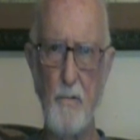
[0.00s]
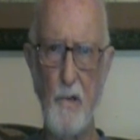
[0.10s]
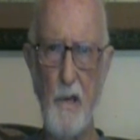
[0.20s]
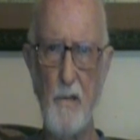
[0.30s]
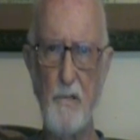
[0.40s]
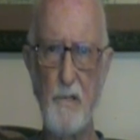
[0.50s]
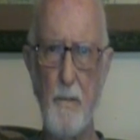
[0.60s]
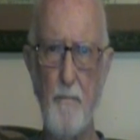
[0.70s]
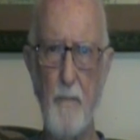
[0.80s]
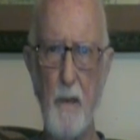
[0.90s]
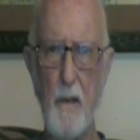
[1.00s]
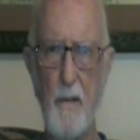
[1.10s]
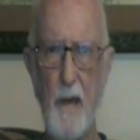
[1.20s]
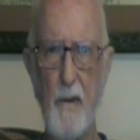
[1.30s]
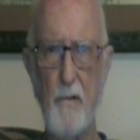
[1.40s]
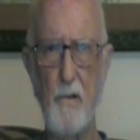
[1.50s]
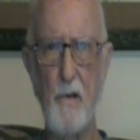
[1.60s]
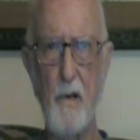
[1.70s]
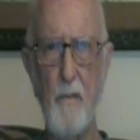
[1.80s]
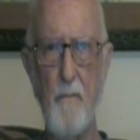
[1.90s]
genes that
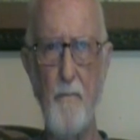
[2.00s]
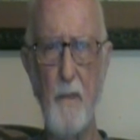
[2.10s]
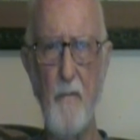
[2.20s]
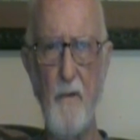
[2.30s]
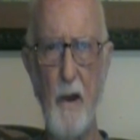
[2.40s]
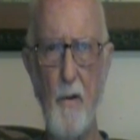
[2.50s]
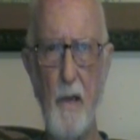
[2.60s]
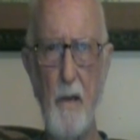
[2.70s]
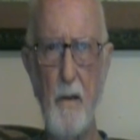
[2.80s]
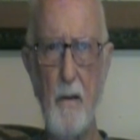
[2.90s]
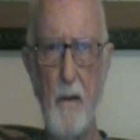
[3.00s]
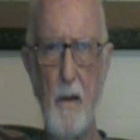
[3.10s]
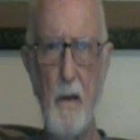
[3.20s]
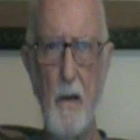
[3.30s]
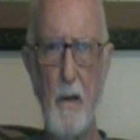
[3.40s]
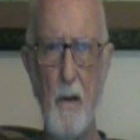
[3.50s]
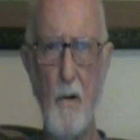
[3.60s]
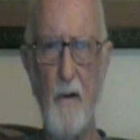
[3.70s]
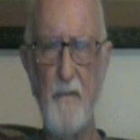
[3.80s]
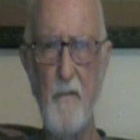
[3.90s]
vary,
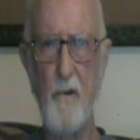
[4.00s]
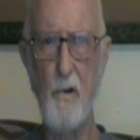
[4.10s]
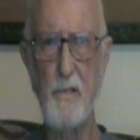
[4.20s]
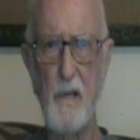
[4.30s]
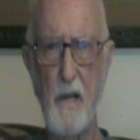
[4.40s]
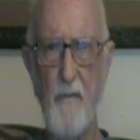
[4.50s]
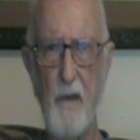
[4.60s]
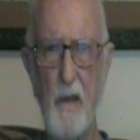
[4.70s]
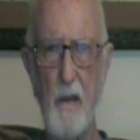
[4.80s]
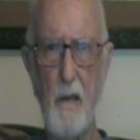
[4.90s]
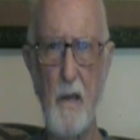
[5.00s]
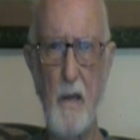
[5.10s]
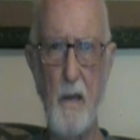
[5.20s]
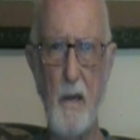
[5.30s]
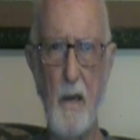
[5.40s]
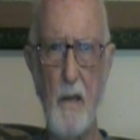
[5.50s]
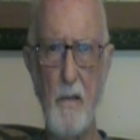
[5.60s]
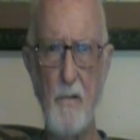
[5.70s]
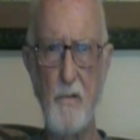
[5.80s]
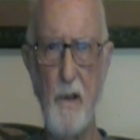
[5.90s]
often very significantly
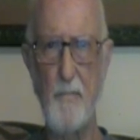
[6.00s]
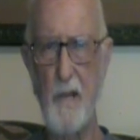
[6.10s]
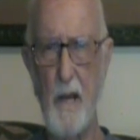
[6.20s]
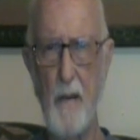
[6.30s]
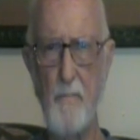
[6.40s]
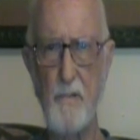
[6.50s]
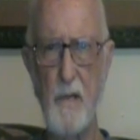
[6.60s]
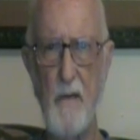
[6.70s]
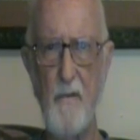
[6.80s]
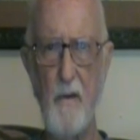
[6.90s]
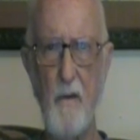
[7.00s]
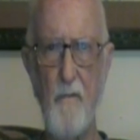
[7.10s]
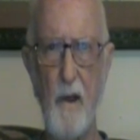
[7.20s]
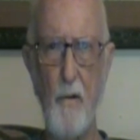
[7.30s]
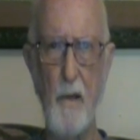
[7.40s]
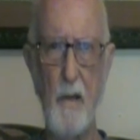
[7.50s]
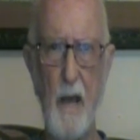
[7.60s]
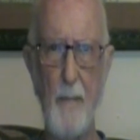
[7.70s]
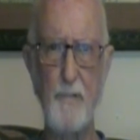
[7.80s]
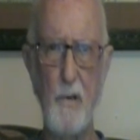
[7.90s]
and sometimes even
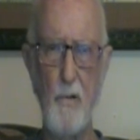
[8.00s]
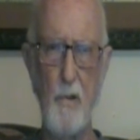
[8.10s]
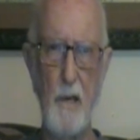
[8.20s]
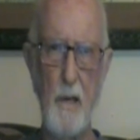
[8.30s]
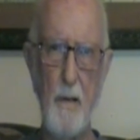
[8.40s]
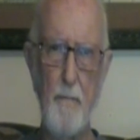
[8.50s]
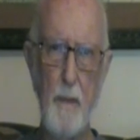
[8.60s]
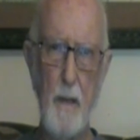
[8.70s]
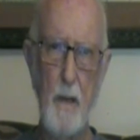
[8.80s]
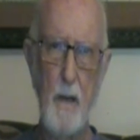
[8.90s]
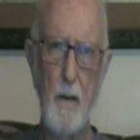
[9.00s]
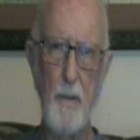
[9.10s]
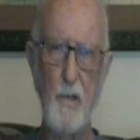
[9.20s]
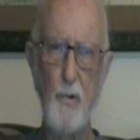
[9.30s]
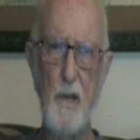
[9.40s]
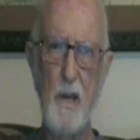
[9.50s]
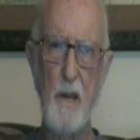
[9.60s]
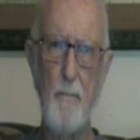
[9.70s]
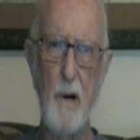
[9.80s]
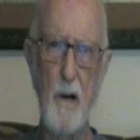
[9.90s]
very absolutely between
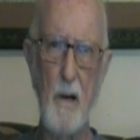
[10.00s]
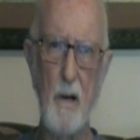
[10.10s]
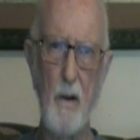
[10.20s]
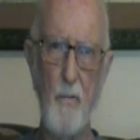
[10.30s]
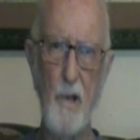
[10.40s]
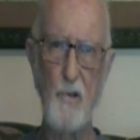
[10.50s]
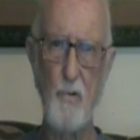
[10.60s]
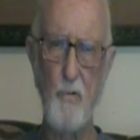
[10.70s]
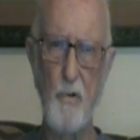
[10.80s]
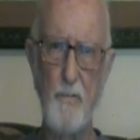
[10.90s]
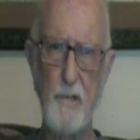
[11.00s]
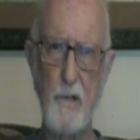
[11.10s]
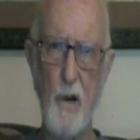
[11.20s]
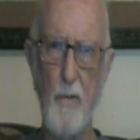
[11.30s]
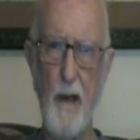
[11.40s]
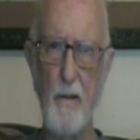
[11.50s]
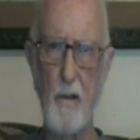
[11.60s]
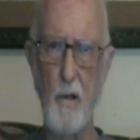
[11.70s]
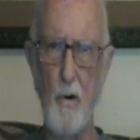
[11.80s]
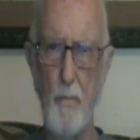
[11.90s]
and among racial groups around
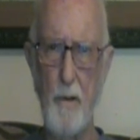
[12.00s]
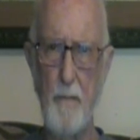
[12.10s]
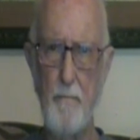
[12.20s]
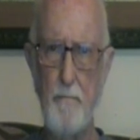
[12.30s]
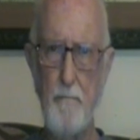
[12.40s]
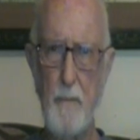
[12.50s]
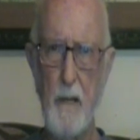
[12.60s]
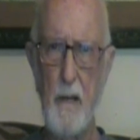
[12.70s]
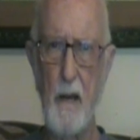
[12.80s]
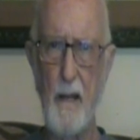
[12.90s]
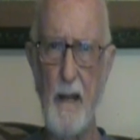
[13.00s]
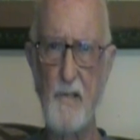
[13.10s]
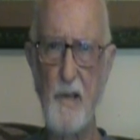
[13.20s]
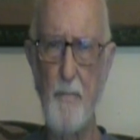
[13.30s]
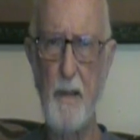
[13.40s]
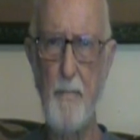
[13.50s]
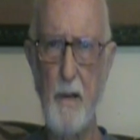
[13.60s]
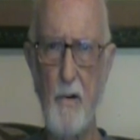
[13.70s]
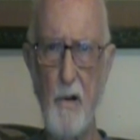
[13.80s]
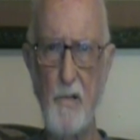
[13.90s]
the globe. That's simply
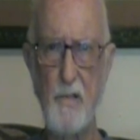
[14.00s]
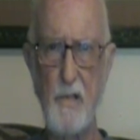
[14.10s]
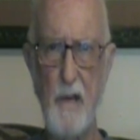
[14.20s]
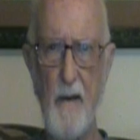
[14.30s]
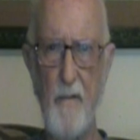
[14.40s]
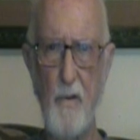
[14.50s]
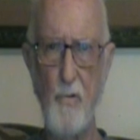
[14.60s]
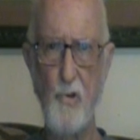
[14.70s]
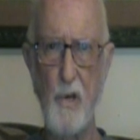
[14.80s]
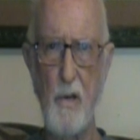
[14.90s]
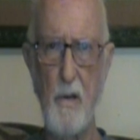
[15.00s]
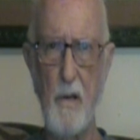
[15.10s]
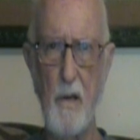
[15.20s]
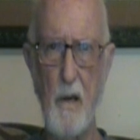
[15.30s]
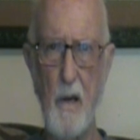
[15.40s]
because evolution